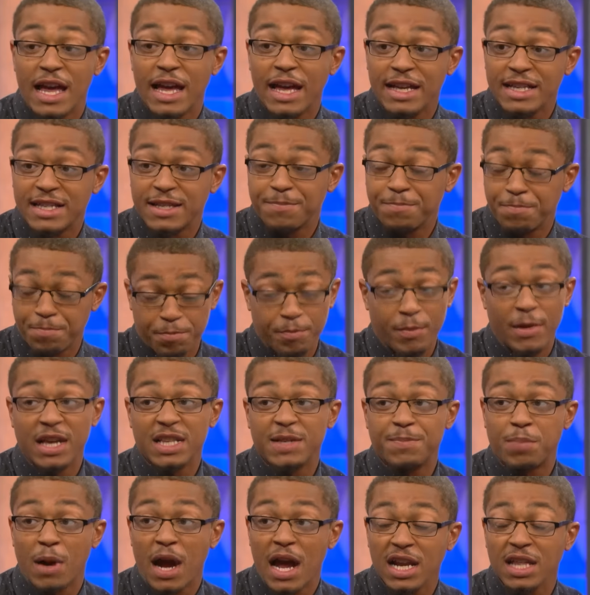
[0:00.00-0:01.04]
It's
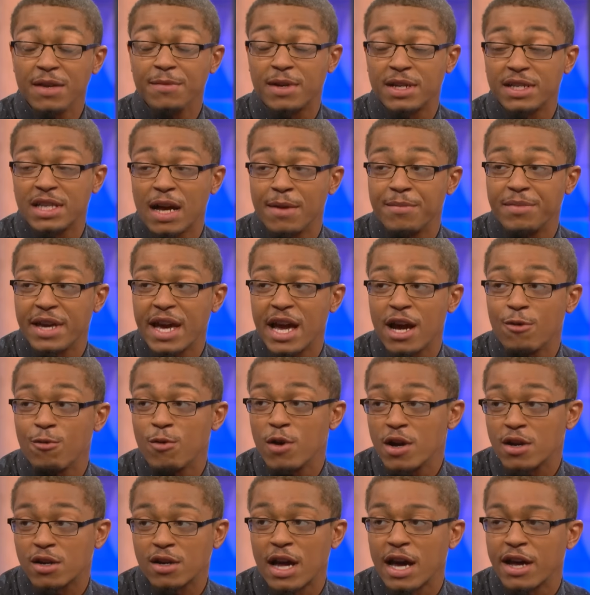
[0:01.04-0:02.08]
it's probably because I be at
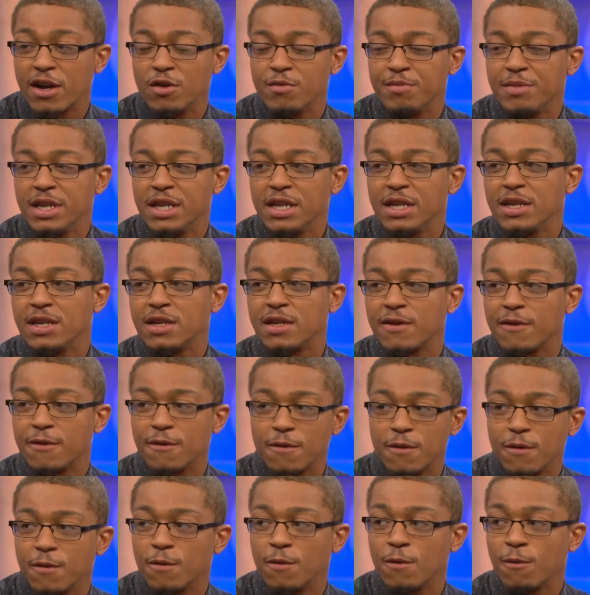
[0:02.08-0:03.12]
work. I don't be
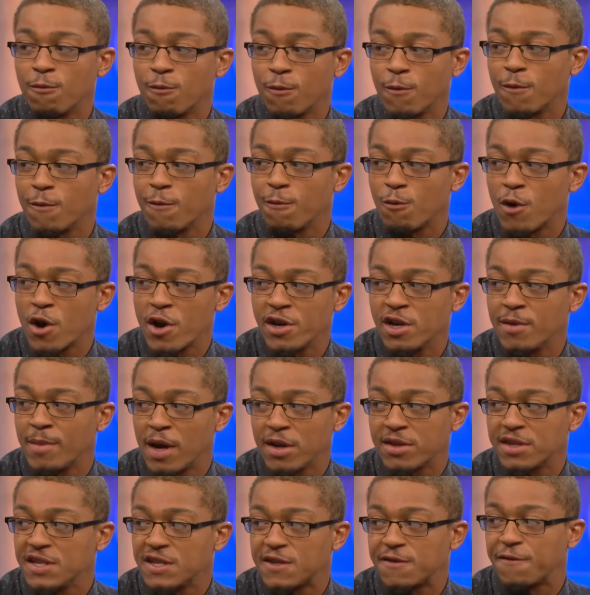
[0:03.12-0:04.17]
worrying
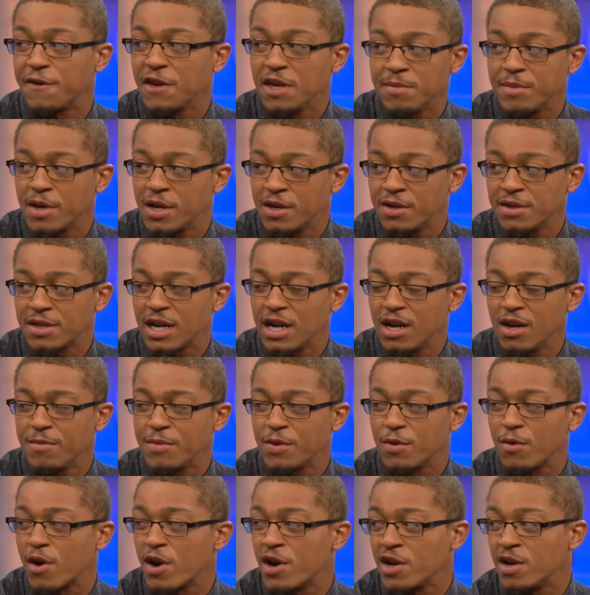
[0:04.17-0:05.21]
about these females. I
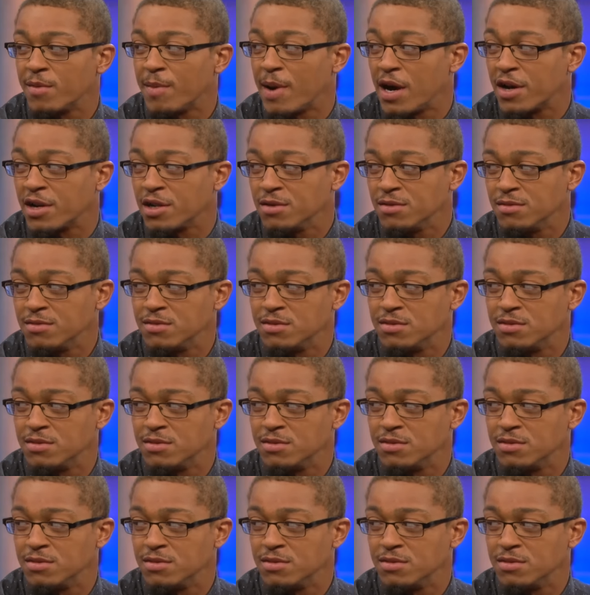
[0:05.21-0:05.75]
don't be worried about them.